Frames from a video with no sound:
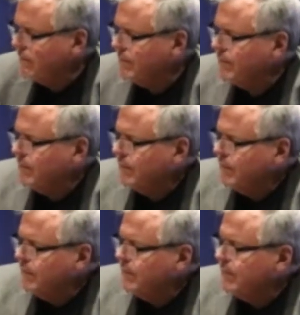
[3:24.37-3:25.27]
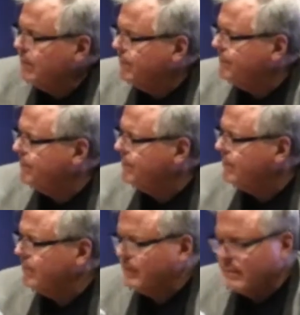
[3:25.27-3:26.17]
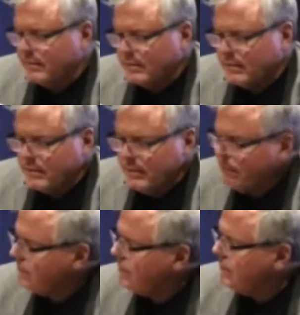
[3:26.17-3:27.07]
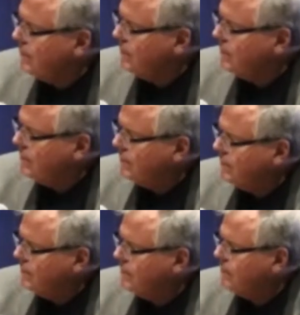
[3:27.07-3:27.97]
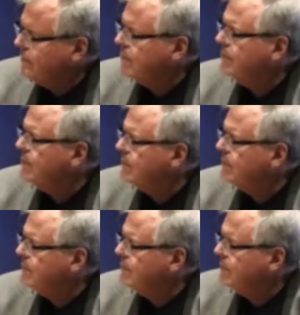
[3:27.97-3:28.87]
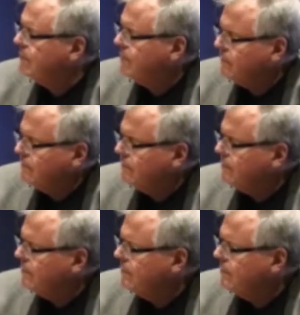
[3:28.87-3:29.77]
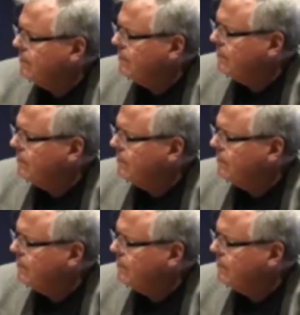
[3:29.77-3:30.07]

[no speech]